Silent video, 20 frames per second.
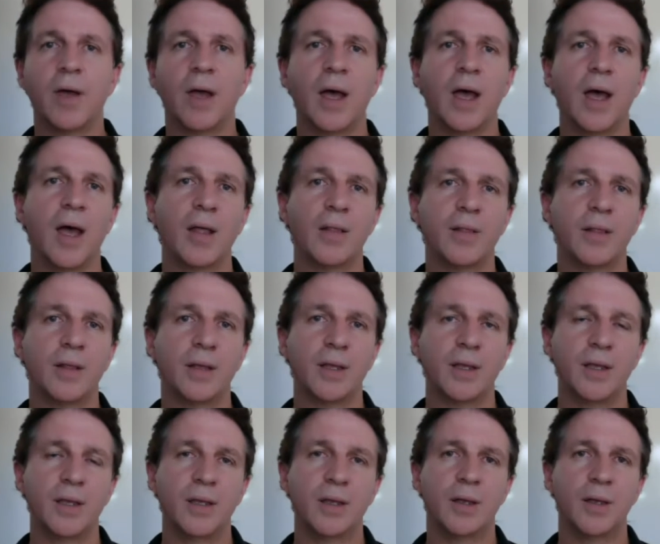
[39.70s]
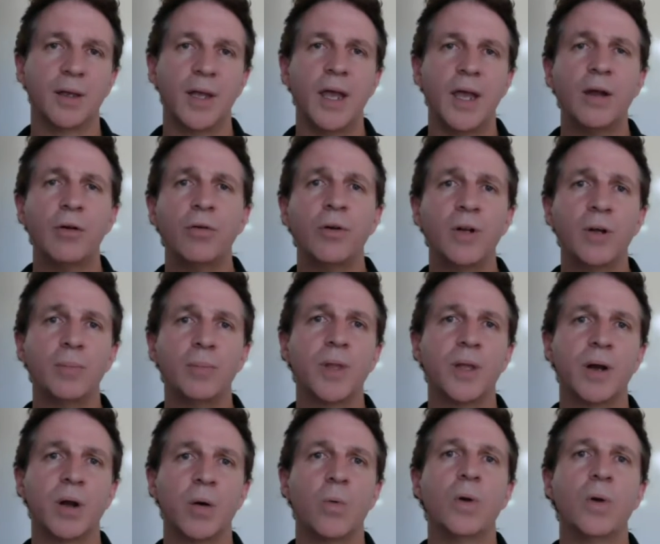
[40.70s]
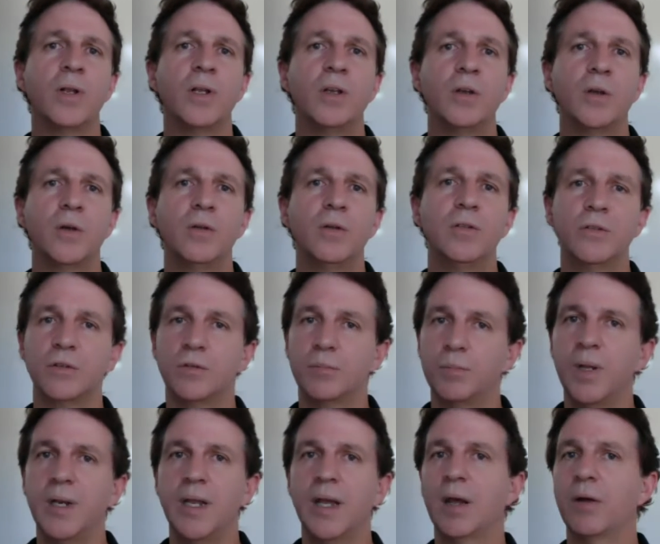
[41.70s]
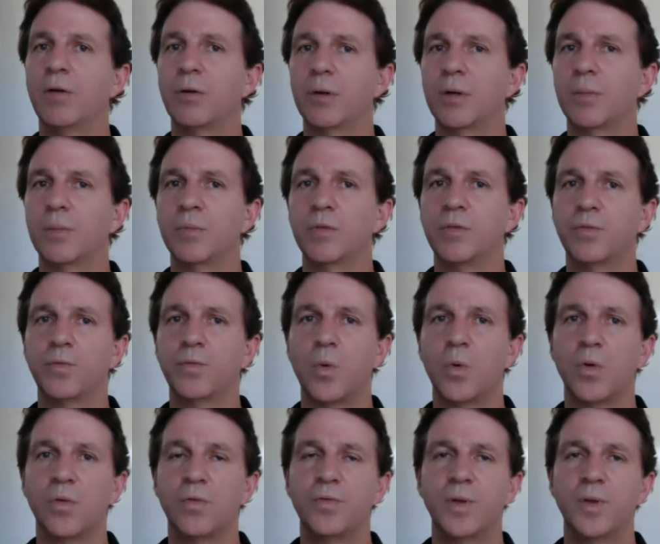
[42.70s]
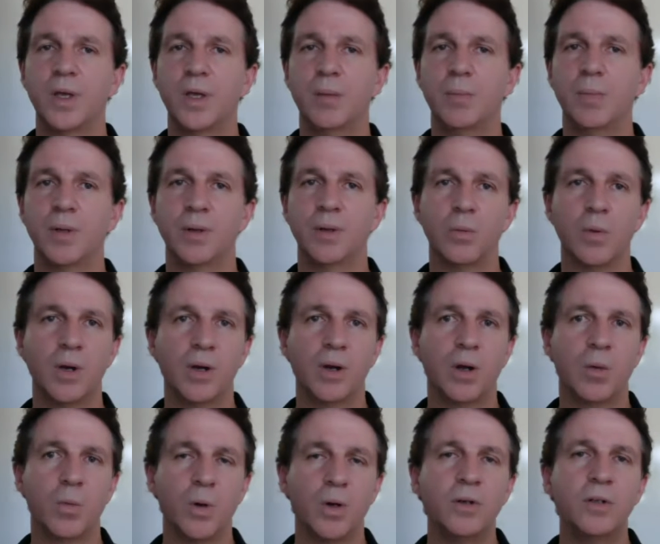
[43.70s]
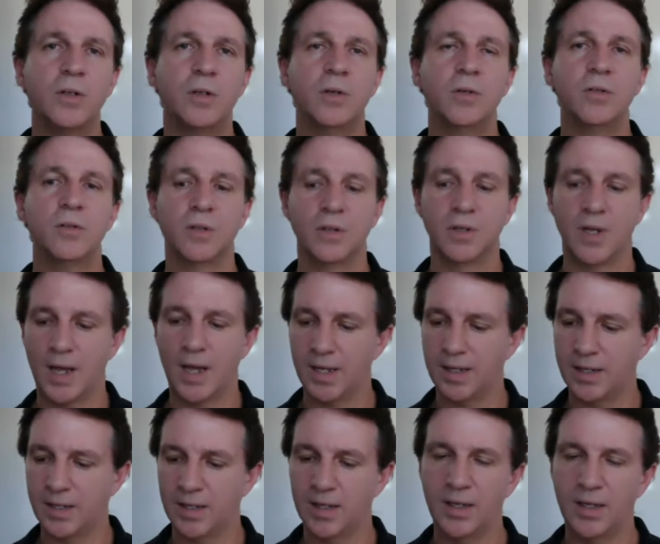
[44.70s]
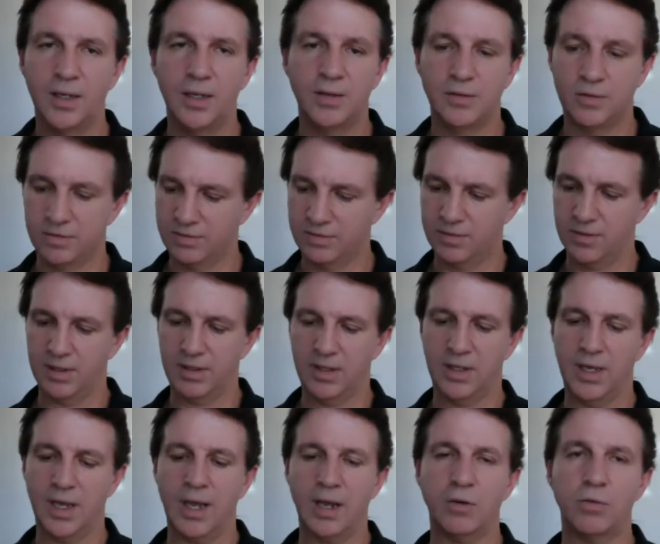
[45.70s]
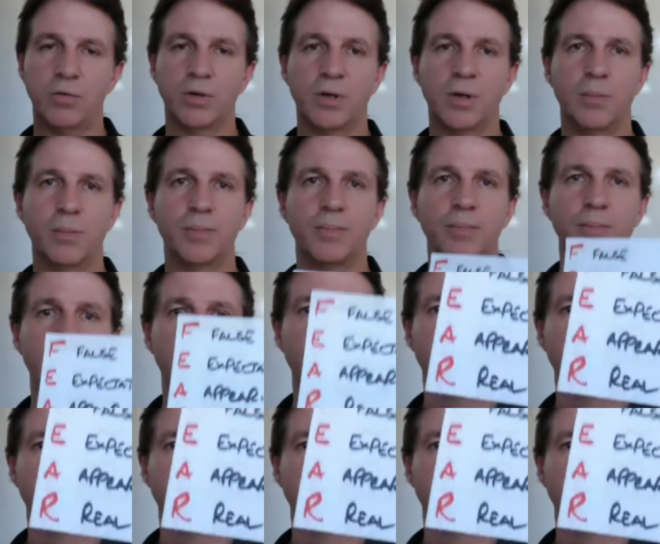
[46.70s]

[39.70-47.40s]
uh, the acronym that I want to use, there's many acronyms for fear, but the one I want to use today is the acronym